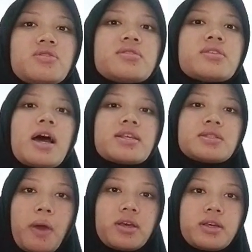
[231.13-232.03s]
such
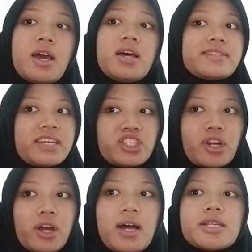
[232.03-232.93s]
as
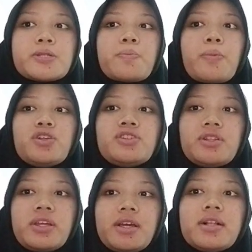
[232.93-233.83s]
phonological
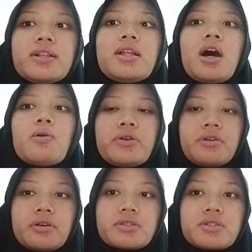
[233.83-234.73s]
awareness,
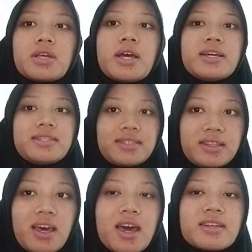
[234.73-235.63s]
syntax, and
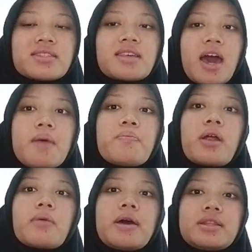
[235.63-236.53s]
pragmatic skill,
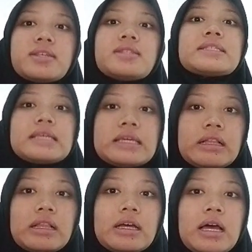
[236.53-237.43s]

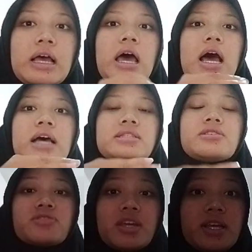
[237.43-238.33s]
asserting that
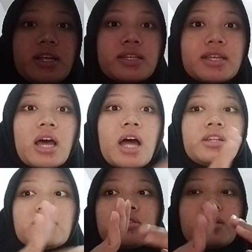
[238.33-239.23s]
understanding these
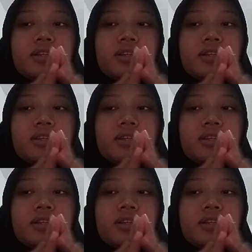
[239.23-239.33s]
mechanics